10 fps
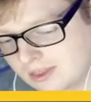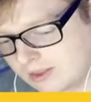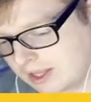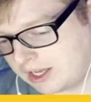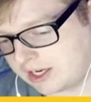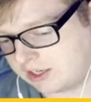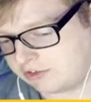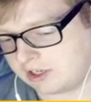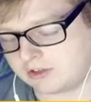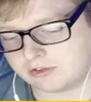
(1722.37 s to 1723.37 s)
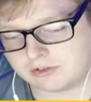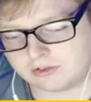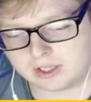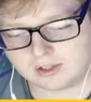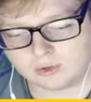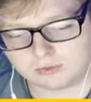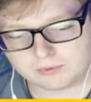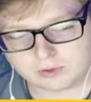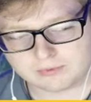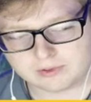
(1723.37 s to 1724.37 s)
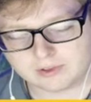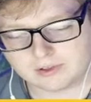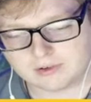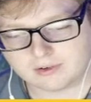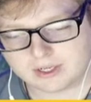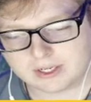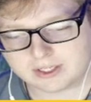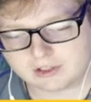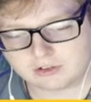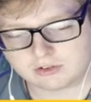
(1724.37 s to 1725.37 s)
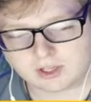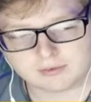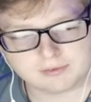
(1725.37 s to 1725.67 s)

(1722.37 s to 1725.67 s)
And Nightshade just is like useful for catching stuff.